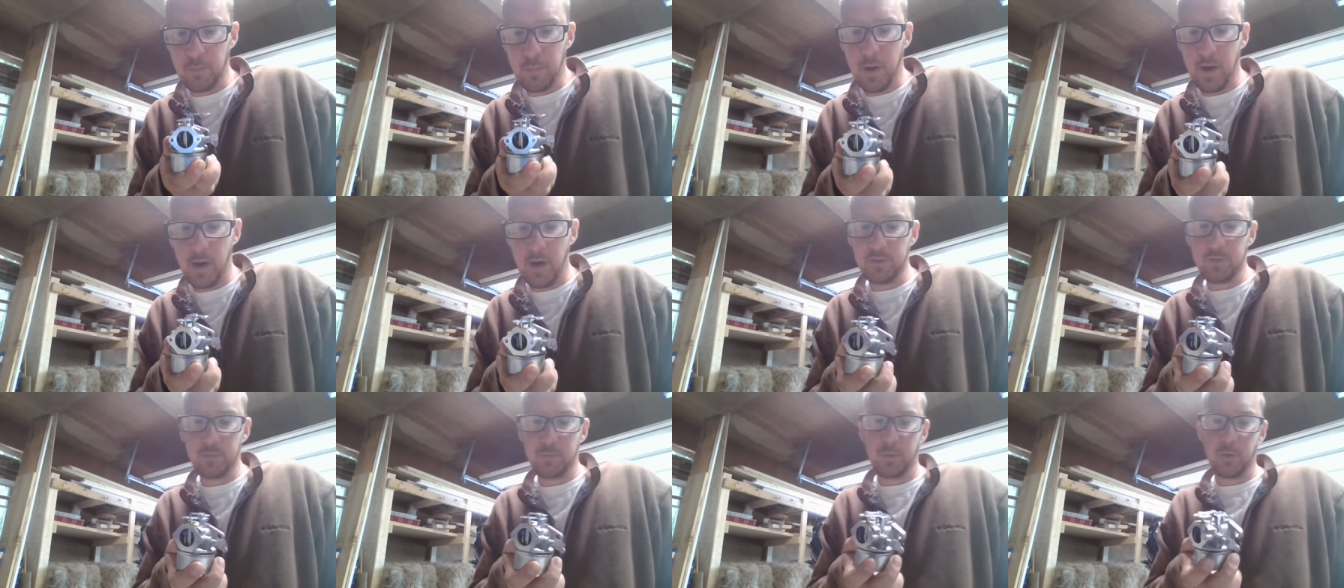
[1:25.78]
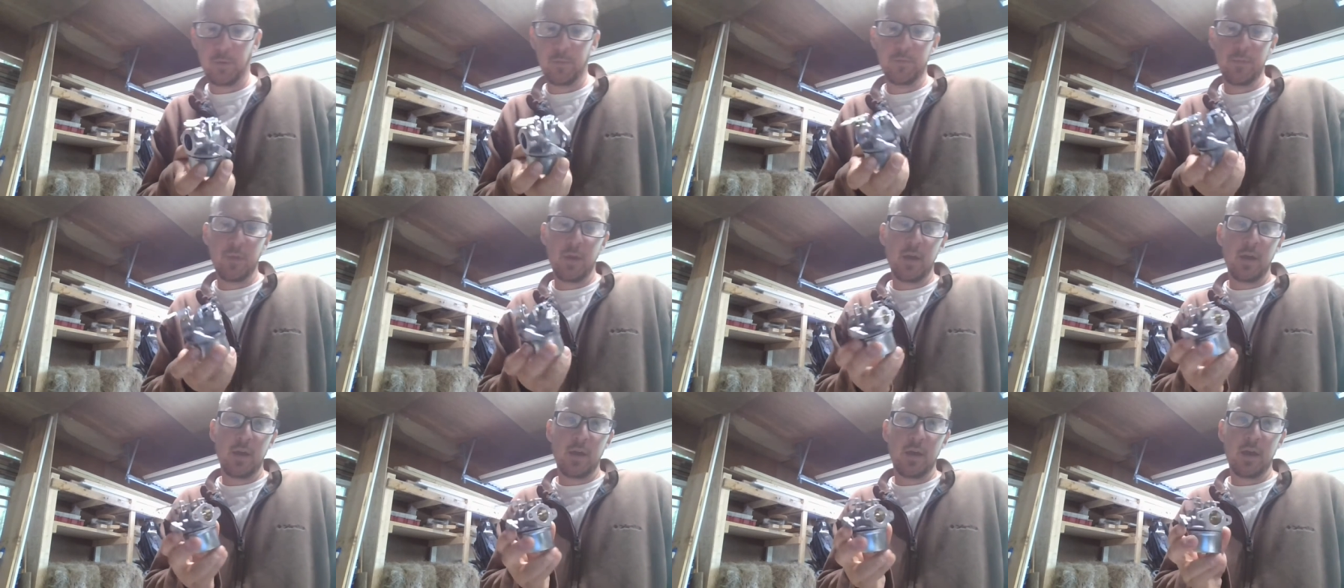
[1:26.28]
possible,
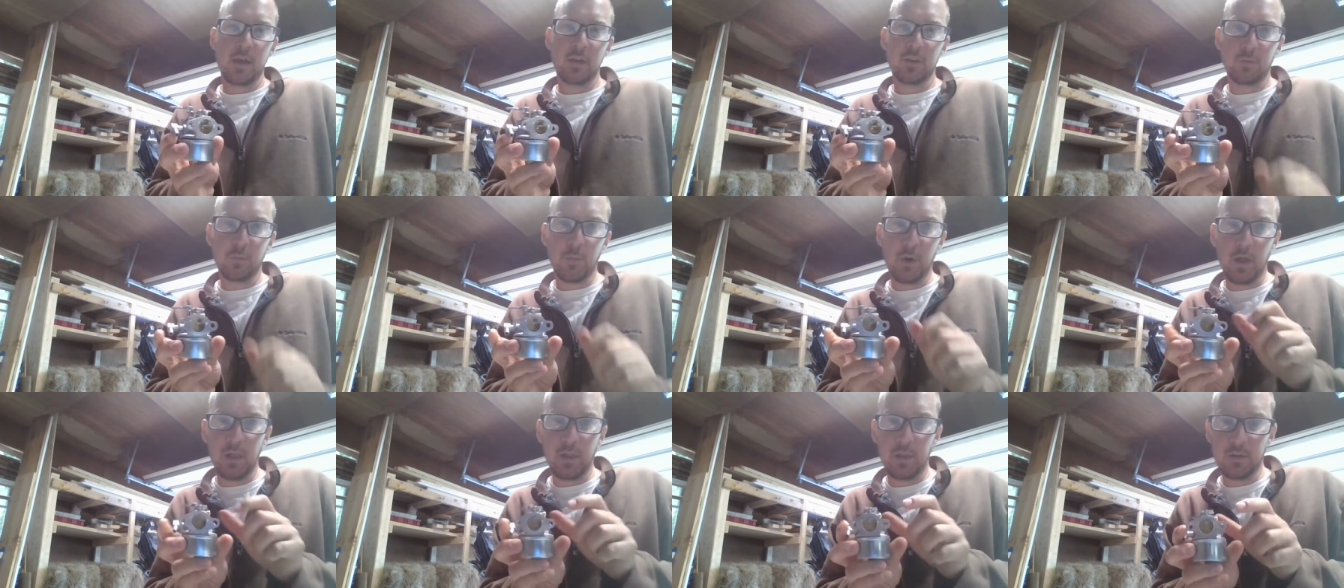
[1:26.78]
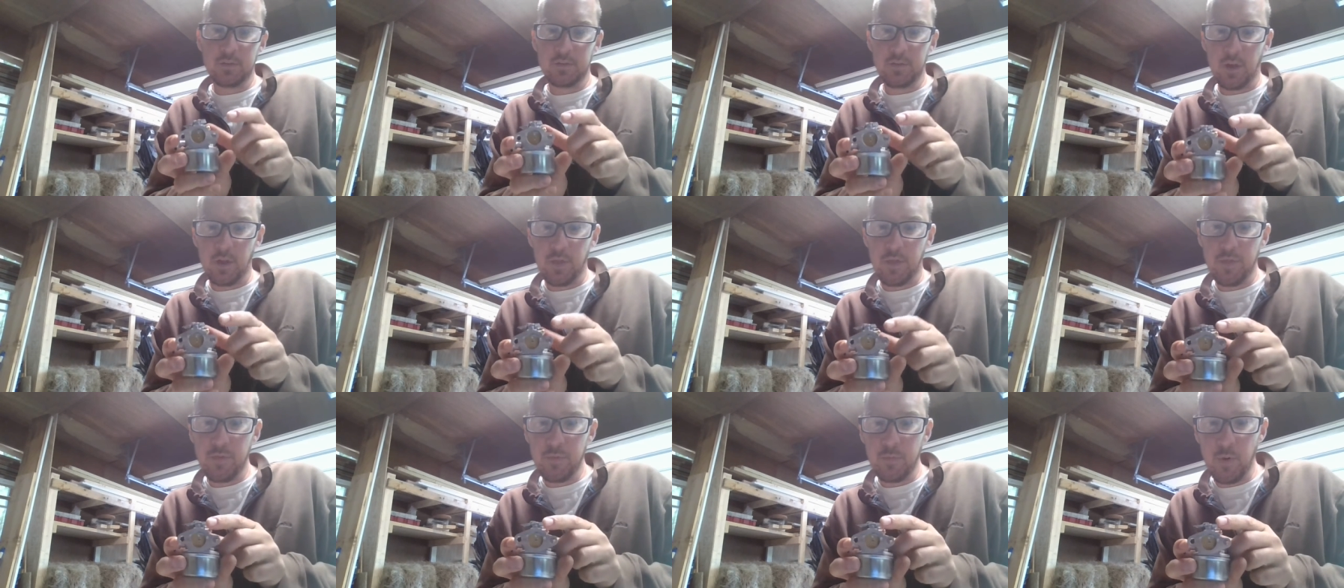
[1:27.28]
as well as a
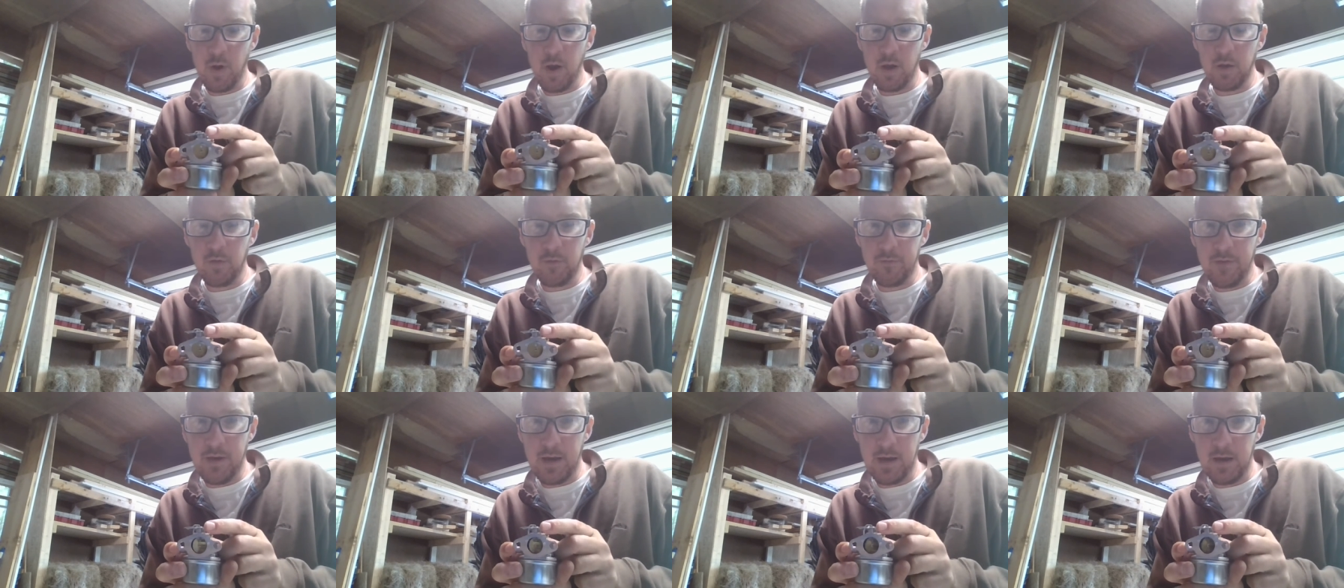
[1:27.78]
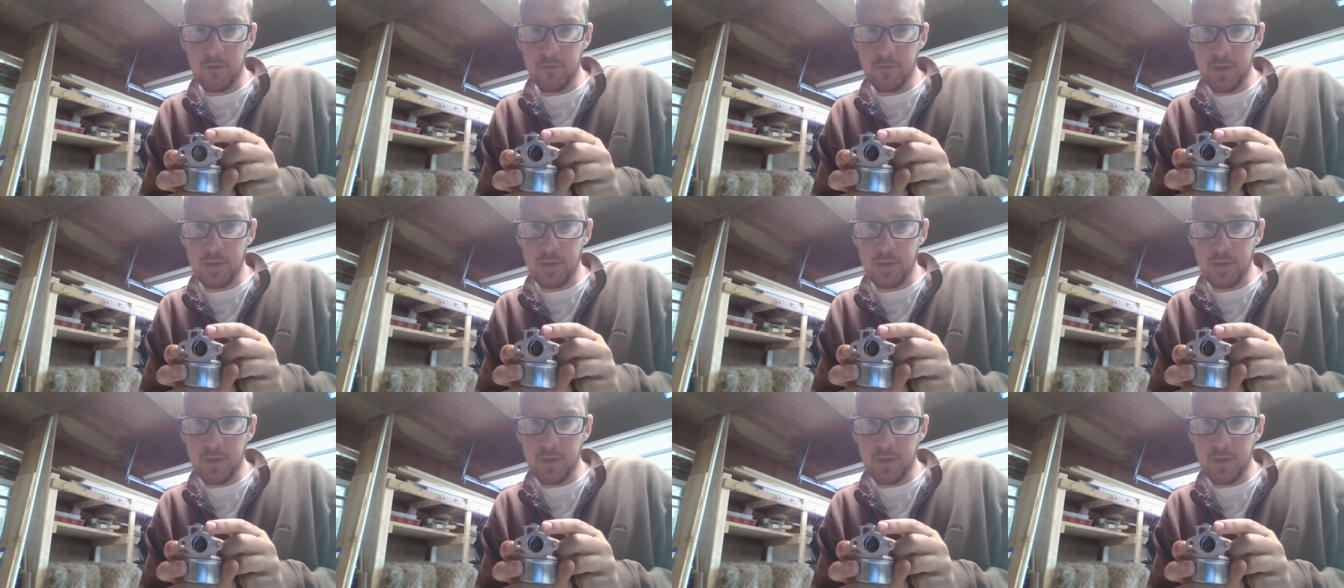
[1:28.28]
throttle valve